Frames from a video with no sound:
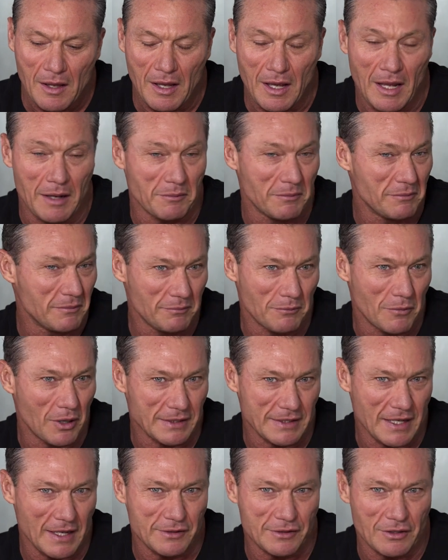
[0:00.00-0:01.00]
And
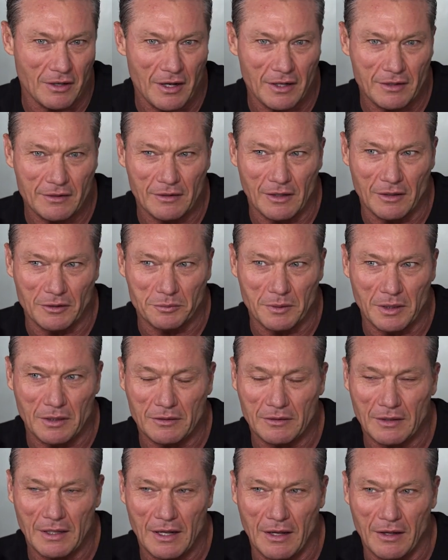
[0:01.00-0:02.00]
my dad died as
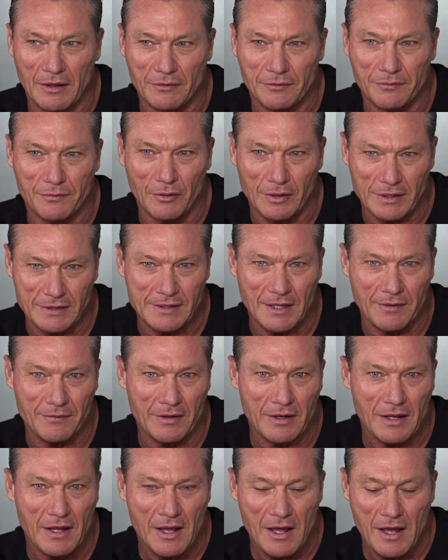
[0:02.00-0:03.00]
well at
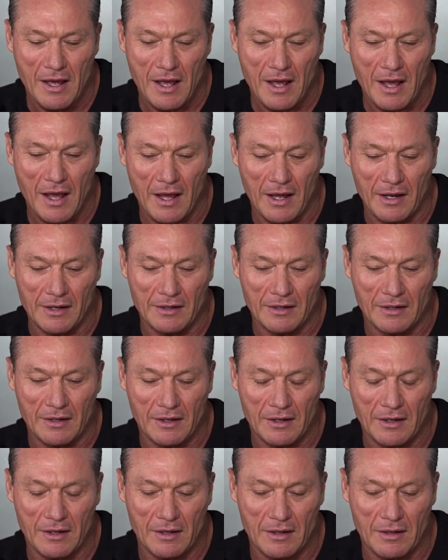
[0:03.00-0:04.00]
47. And
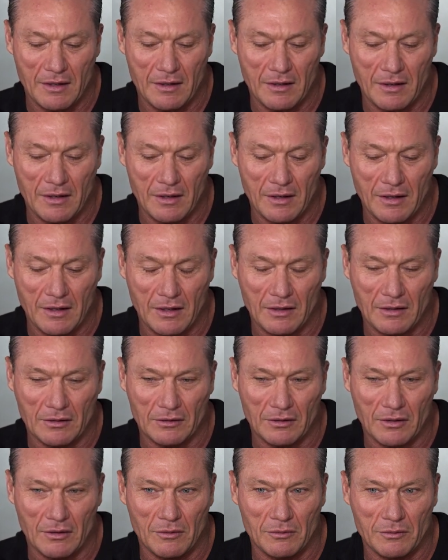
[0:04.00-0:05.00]

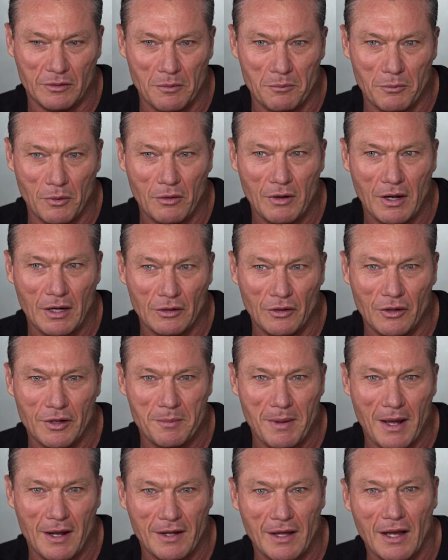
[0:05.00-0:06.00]
the more I learn
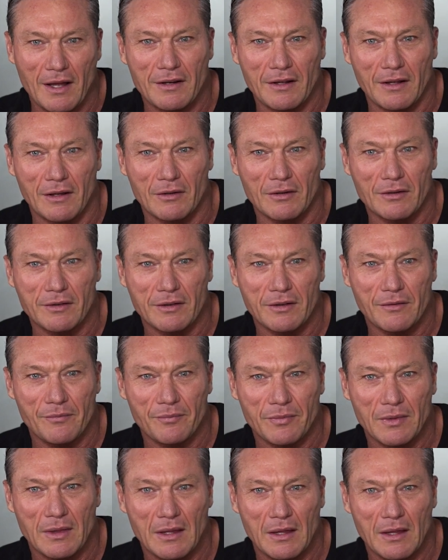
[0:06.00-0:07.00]
about gut health,
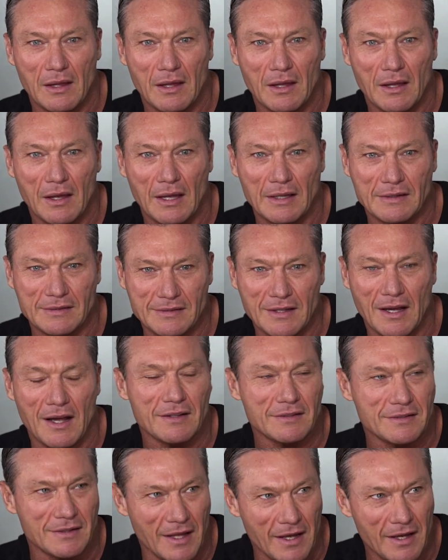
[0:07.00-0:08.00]
it
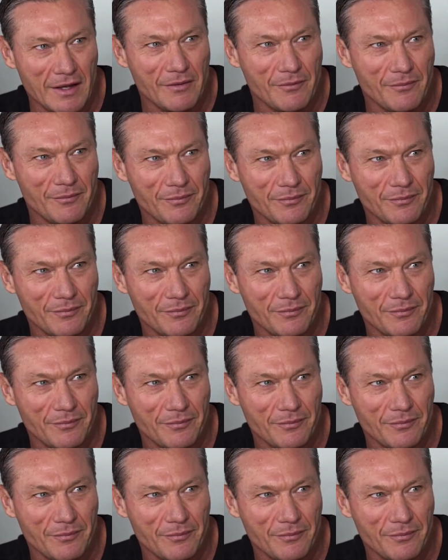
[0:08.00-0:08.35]
starts there.